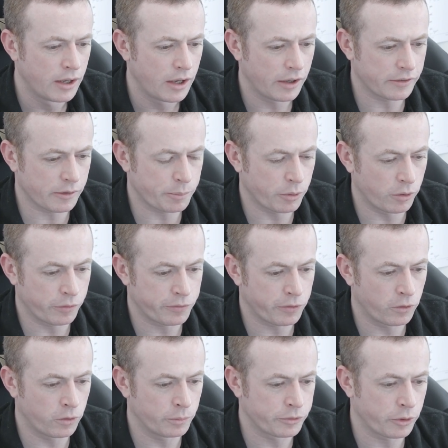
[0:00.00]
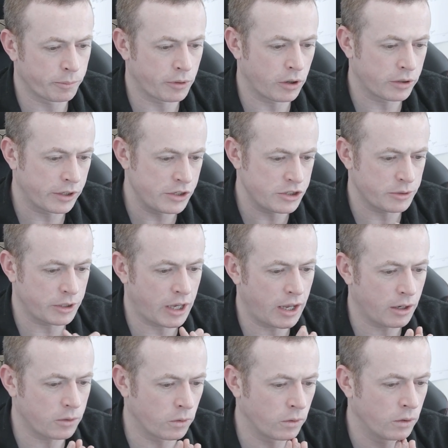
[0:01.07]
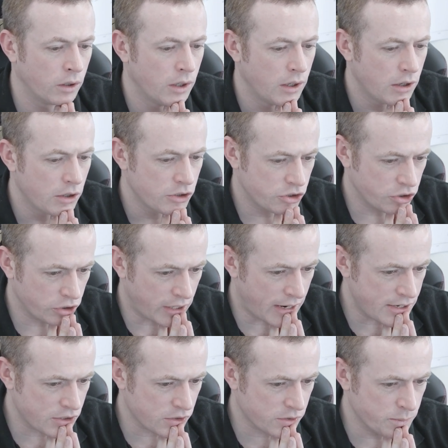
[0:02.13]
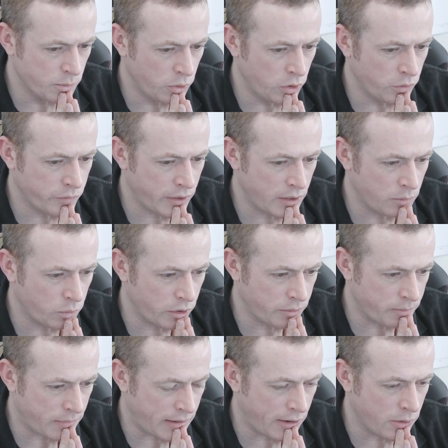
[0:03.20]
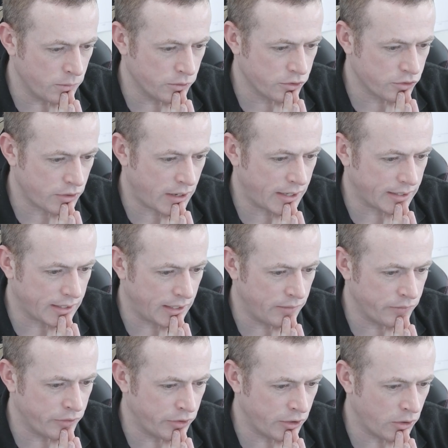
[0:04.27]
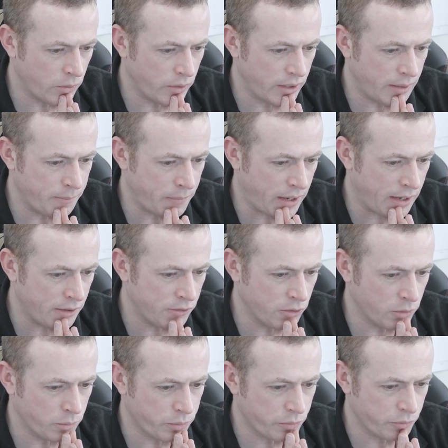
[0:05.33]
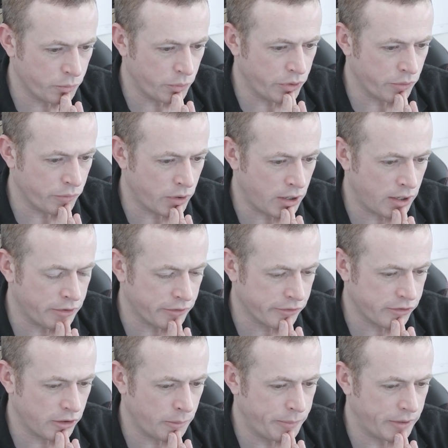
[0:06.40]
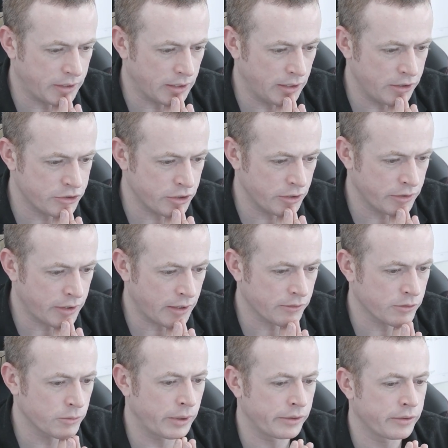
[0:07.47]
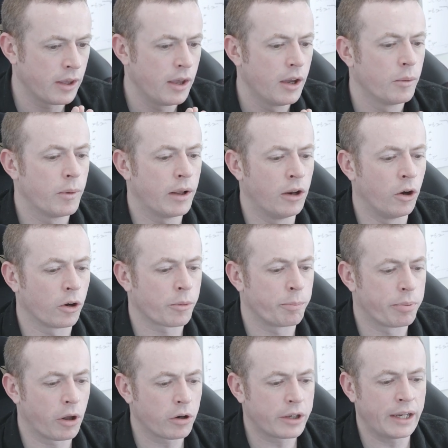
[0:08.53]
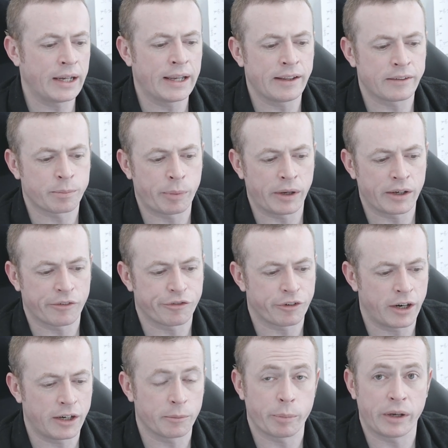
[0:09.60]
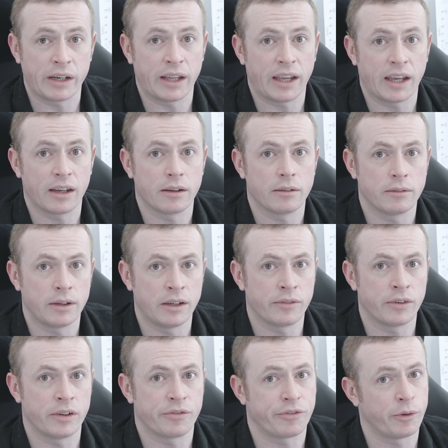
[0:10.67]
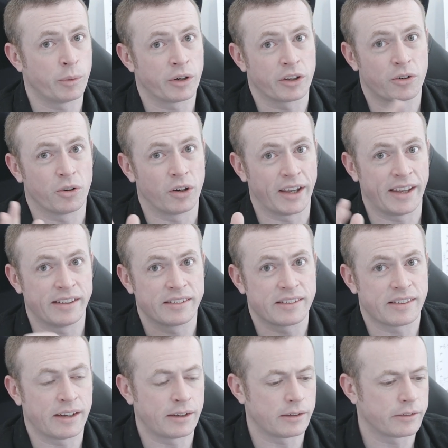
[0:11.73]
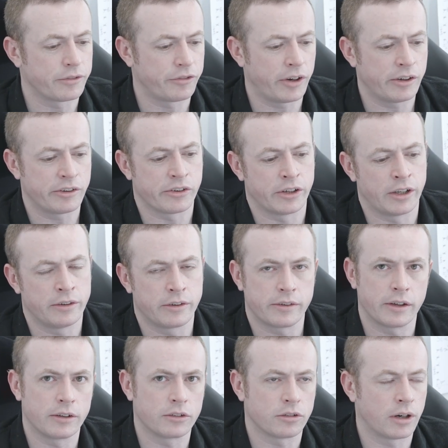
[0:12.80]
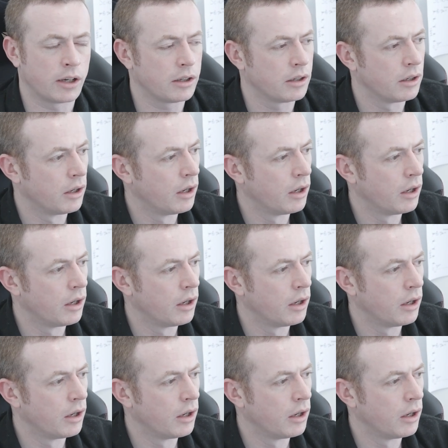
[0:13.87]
Is it poor form to block in Jigeiko? Should I just move in with my own strike, even though it may end up with a rather sloppy collision? Thanks always. Well, look, blocking is being afraid of being hit, even if you want to call it instinct. Fear is an instinct, right?